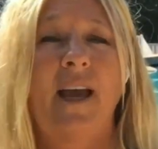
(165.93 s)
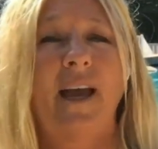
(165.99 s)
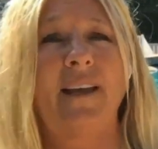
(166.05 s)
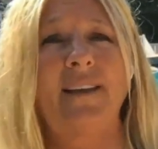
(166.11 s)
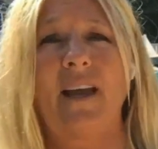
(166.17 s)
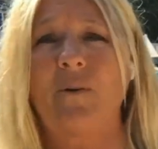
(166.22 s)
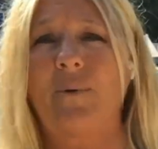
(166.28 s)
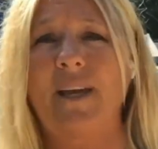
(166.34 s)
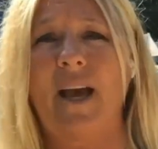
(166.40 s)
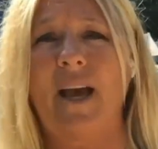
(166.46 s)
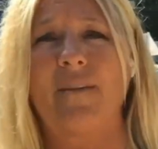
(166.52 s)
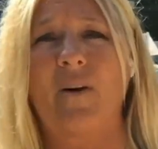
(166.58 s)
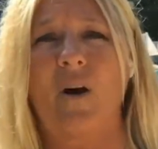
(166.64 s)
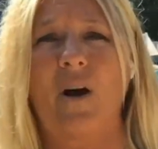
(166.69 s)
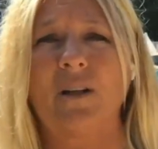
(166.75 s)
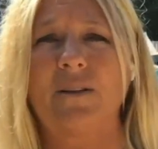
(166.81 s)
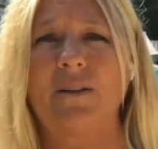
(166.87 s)
And yet we have
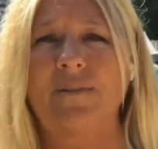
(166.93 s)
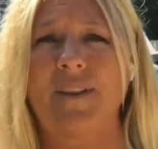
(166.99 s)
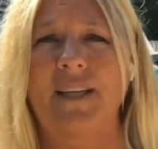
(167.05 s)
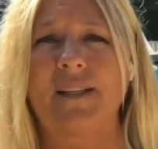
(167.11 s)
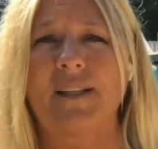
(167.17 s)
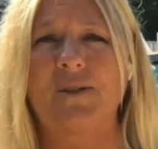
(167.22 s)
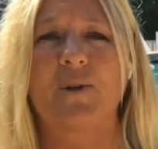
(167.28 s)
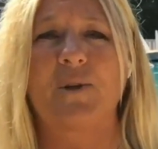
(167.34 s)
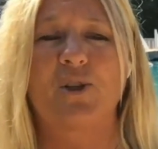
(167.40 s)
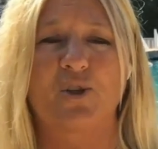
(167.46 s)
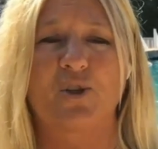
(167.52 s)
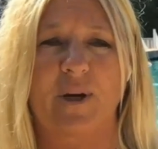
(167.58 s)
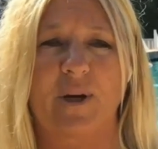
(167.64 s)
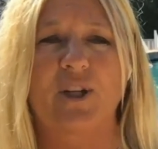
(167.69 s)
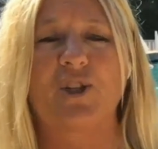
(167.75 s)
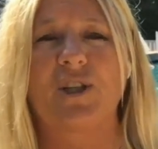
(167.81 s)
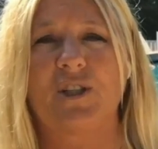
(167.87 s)
all of these
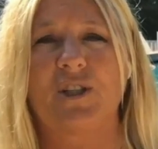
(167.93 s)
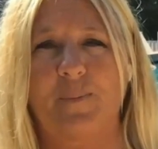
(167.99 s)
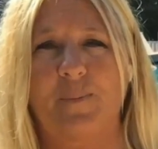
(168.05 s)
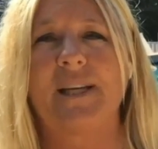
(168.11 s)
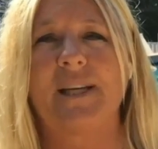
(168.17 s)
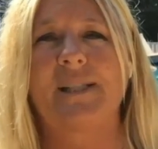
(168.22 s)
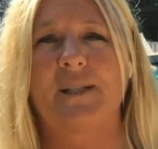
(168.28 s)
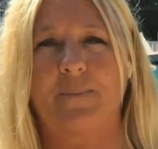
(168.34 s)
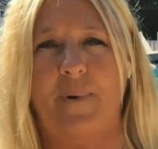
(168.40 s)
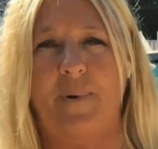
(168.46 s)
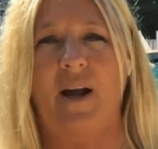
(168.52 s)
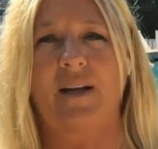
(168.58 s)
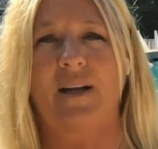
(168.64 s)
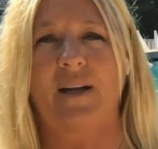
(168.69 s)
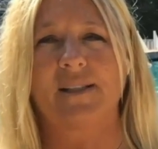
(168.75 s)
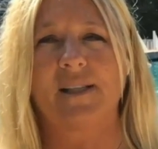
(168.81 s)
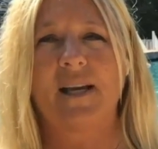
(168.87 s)
restrictions placed
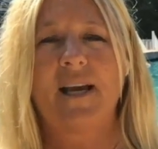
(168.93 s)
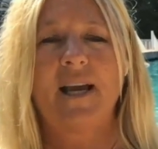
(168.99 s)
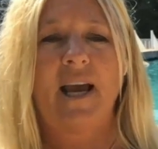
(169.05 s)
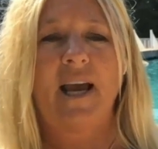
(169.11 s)
upon us.